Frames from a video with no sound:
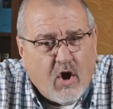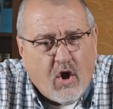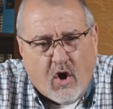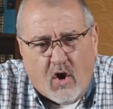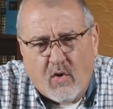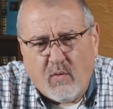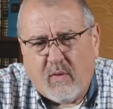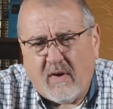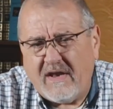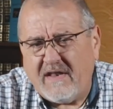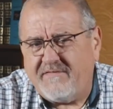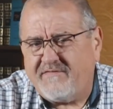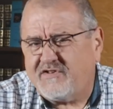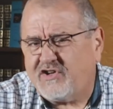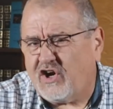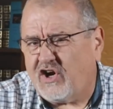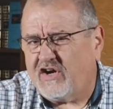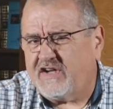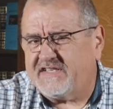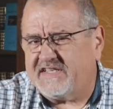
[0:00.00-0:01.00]
Or what if
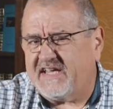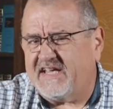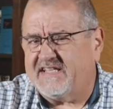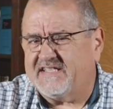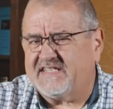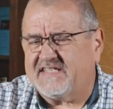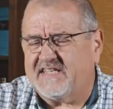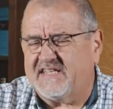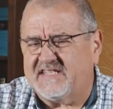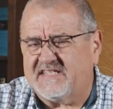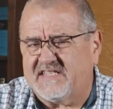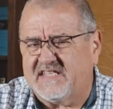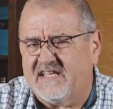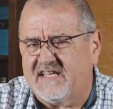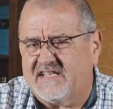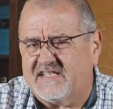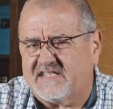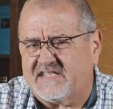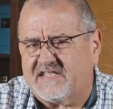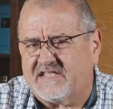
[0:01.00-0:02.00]
Tarzan says
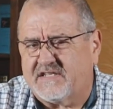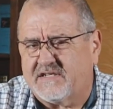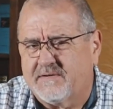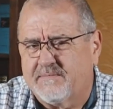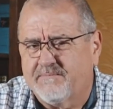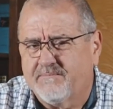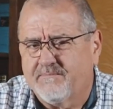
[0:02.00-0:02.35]
this?